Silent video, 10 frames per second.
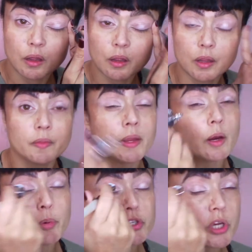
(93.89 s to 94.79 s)
And the
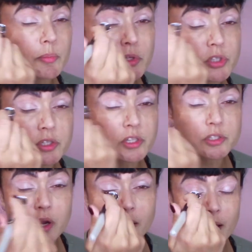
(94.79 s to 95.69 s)
airbrush I'm using does
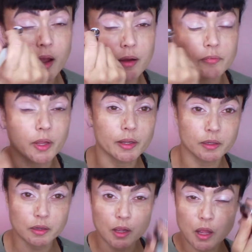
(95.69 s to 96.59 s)
not have,
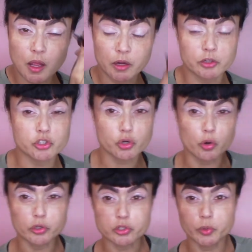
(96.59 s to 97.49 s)
like,
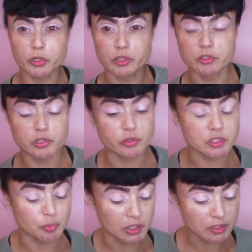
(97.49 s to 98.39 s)
controls where you can do the
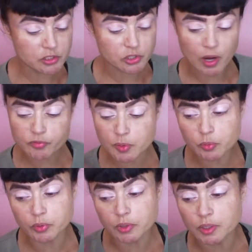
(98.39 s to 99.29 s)
speed, so I have to be
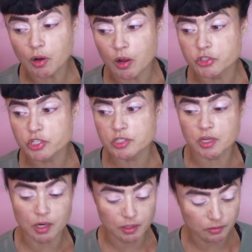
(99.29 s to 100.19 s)
really conscious
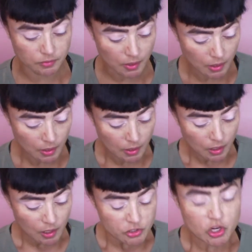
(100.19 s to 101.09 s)
of
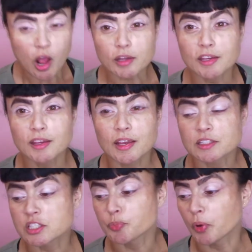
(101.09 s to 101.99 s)
talking and
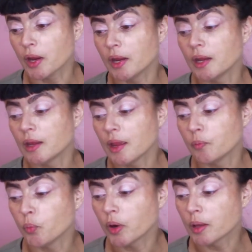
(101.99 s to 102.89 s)
spraying
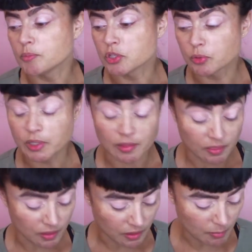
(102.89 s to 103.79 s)
and what I'm doing and
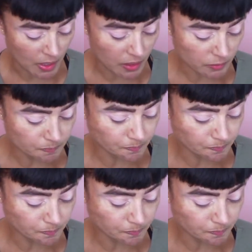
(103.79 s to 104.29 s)
thinking about.